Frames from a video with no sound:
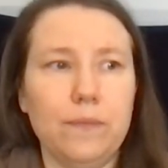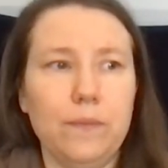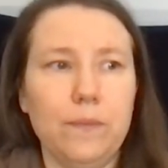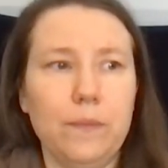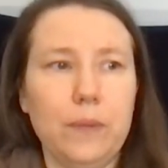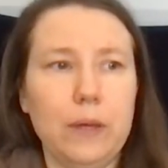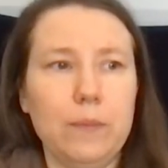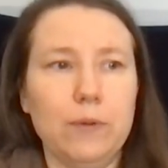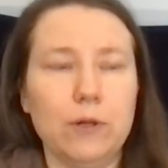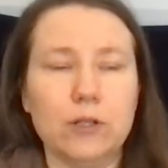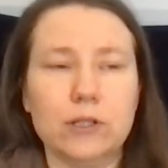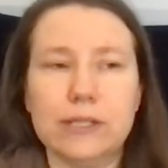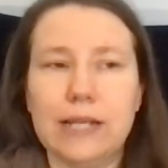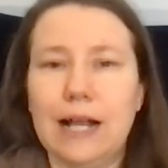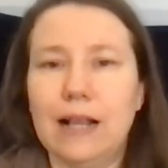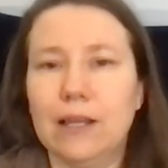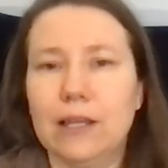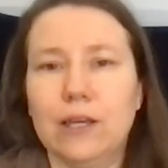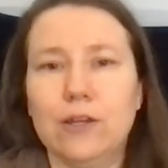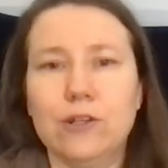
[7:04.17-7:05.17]
People are
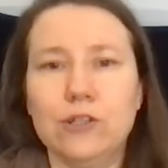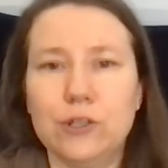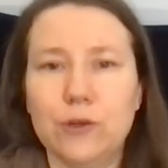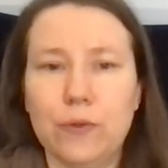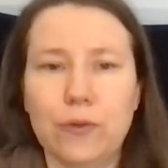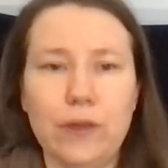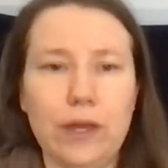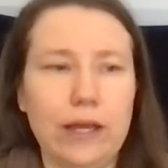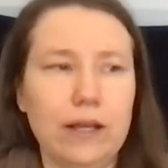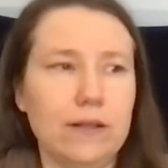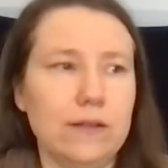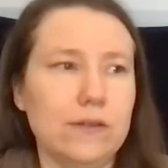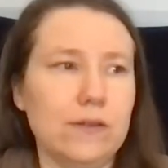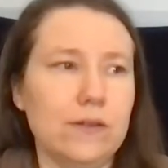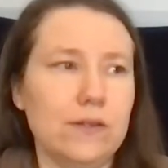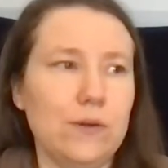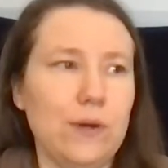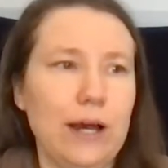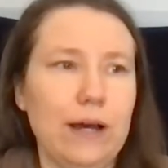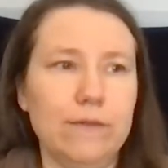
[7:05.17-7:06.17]
telling you to do
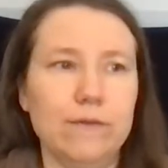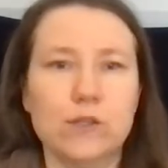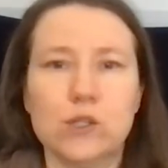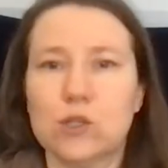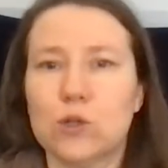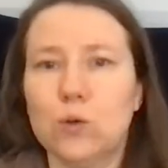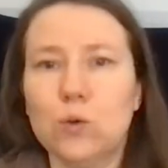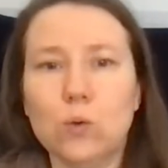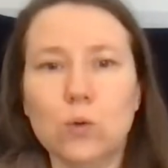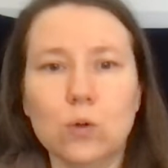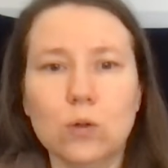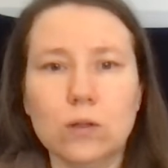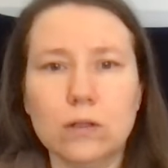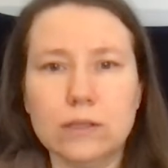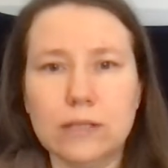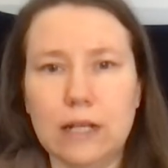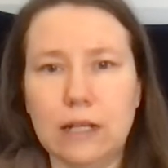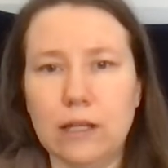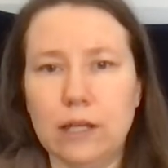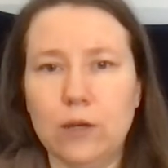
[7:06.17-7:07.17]
things. You have school
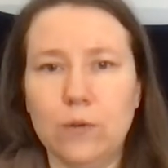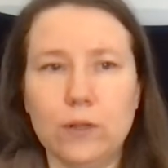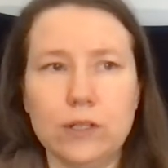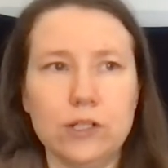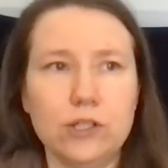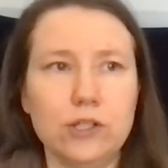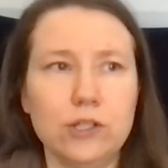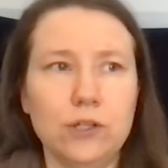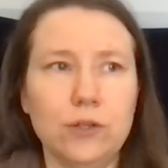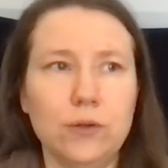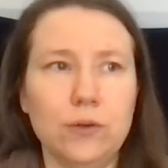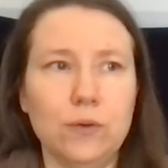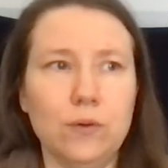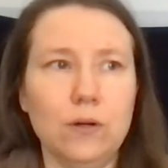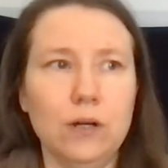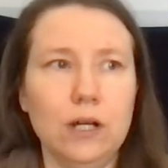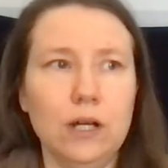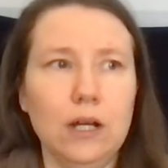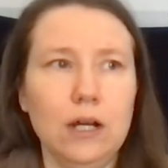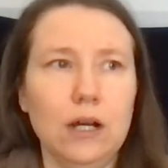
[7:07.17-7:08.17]
telling you what to do,
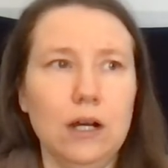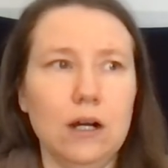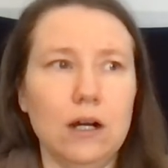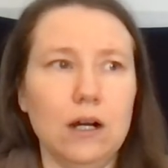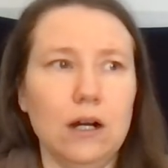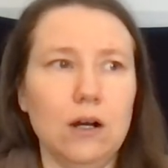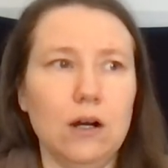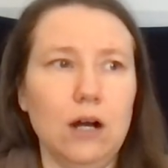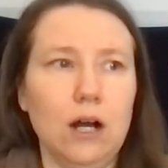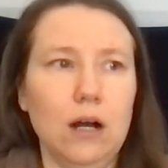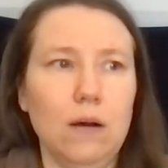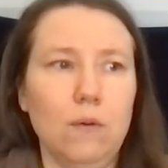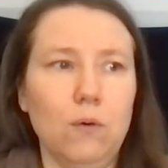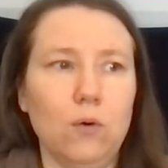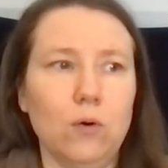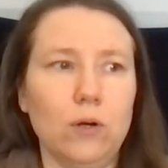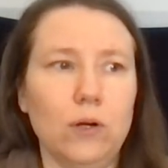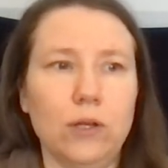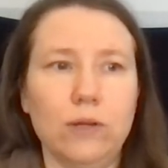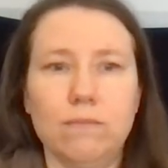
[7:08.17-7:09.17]

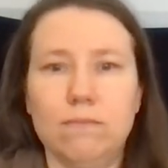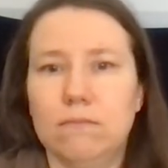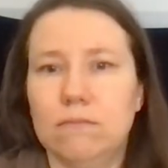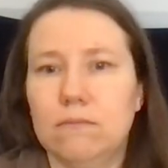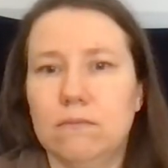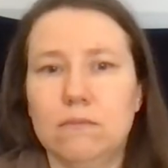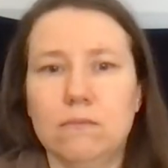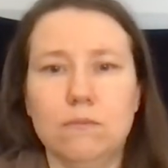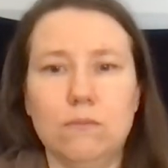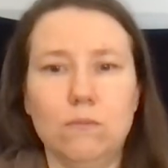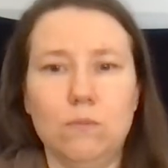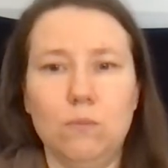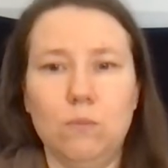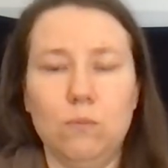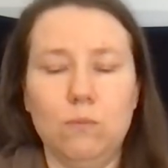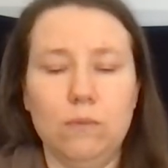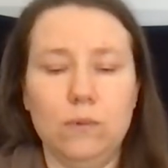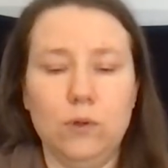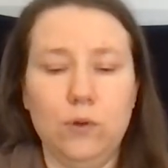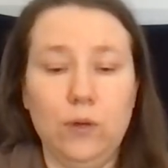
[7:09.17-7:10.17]
or
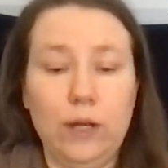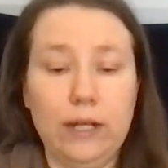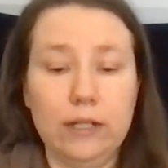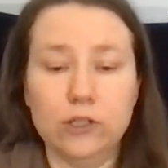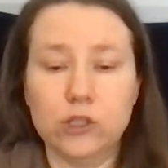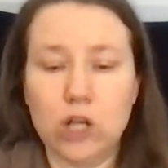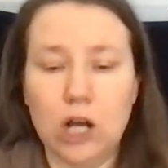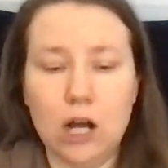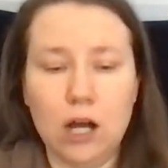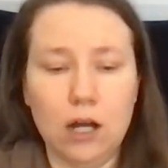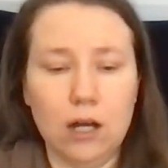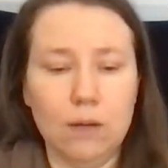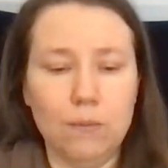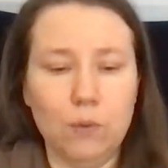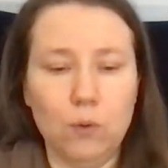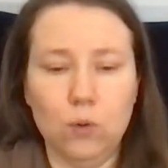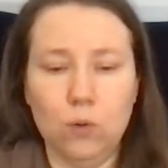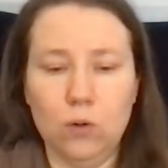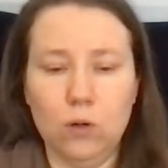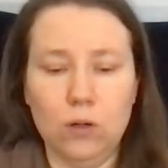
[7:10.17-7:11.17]
you need a job,
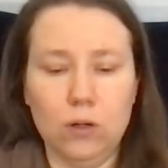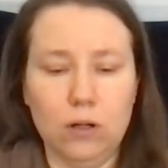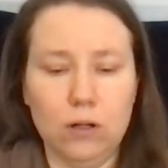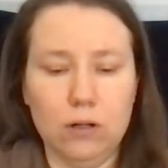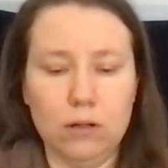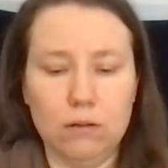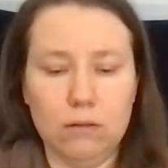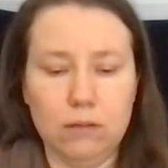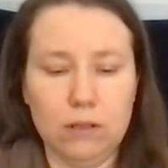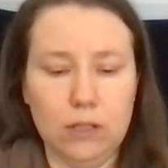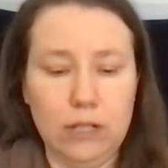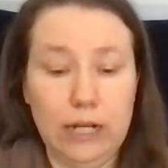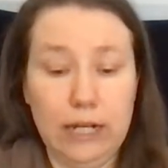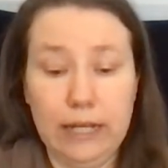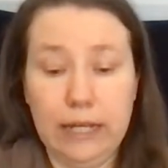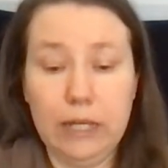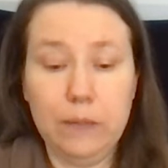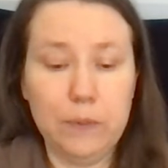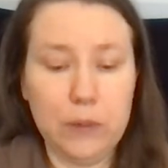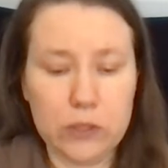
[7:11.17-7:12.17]
or you need
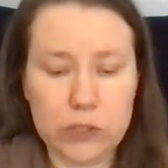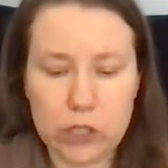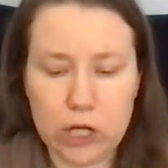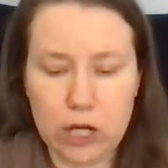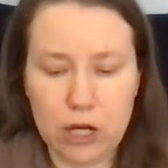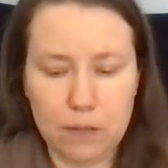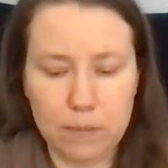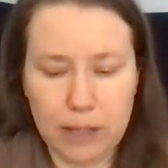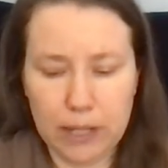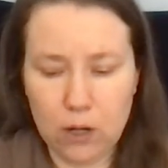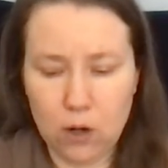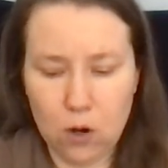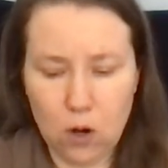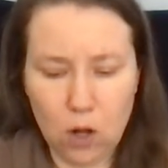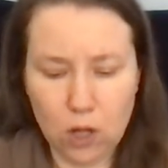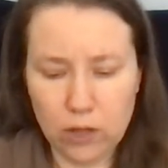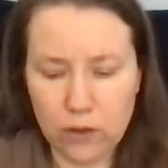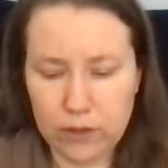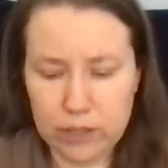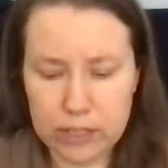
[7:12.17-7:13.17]
to keep your job. Like
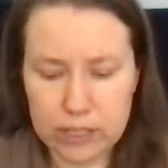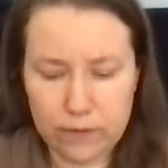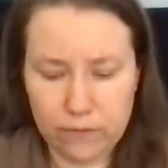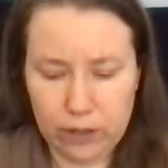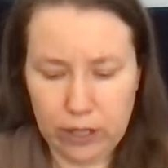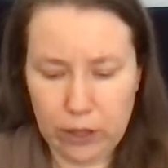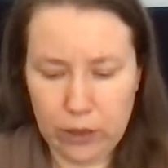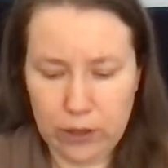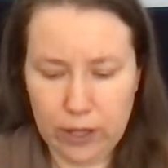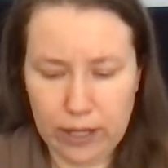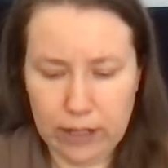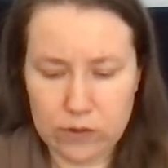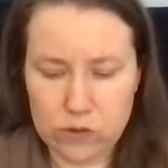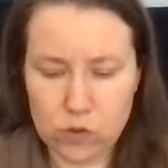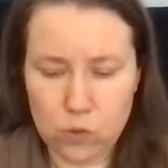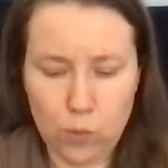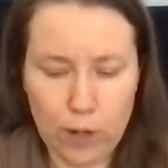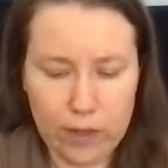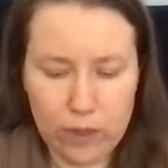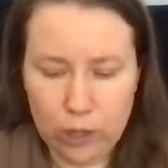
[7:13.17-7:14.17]
all of these different things,
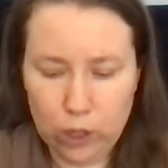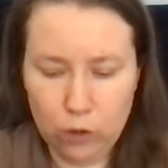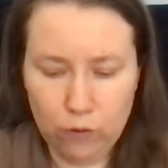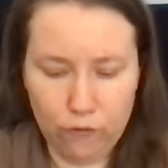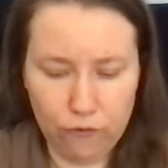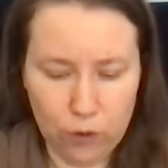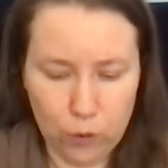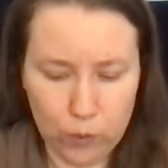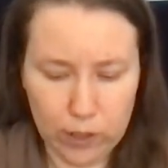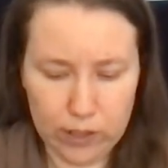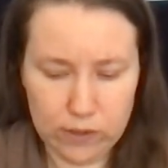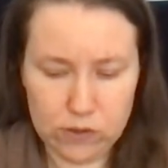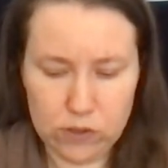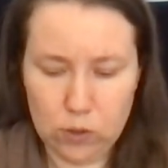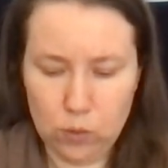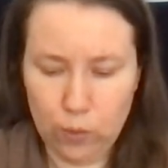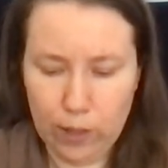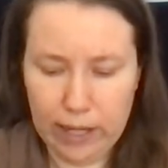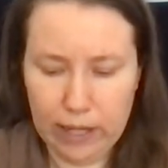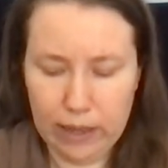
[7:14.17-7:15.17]
the way that you focus, the
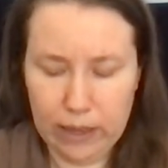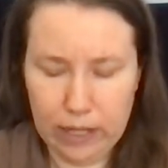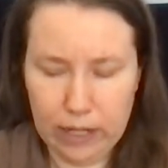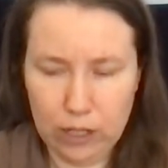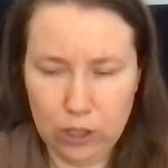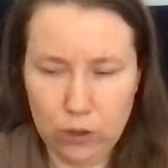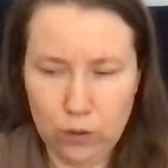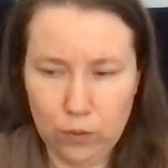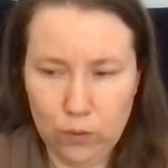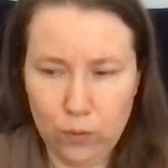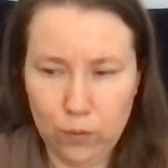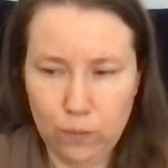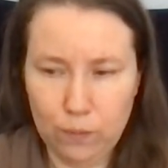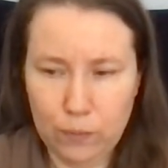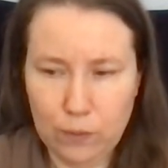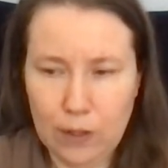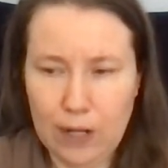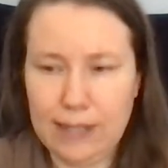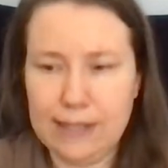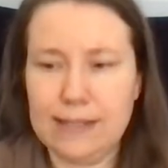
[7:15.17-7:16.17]
way that you
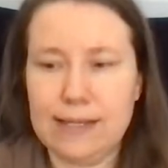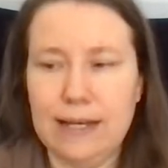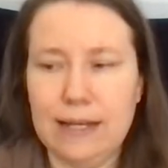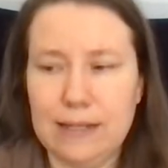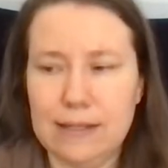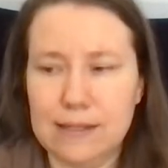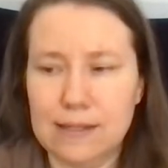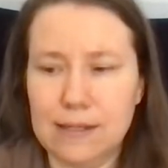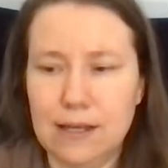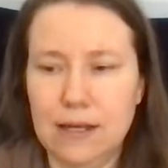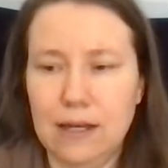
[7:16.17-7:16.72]
process